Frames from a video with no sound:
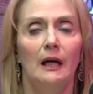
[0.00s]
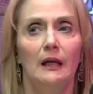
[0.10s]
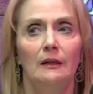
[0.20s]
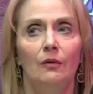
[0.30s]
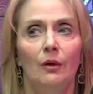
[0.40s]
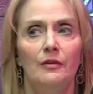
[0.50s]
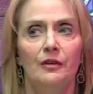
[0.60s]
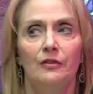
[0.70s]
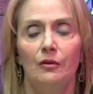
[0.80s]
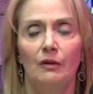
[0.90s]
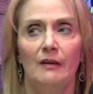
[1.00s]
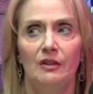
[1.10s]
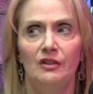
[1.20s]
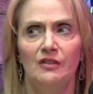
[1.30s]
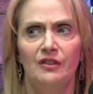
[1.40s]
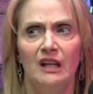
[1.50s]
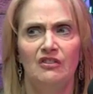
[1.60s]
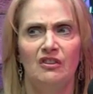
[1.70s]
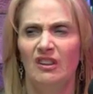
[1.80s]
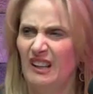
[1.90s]
and all of a sudden you arrive at your
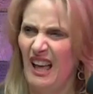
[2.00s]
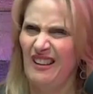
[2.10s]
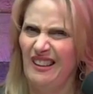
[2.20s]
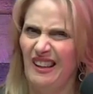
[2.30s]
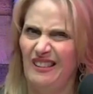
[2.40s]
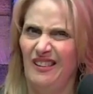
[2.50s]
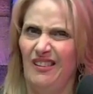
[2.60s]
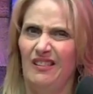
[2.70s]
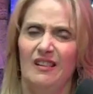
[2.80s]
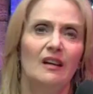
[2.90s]
destination, you're like, how did I get here?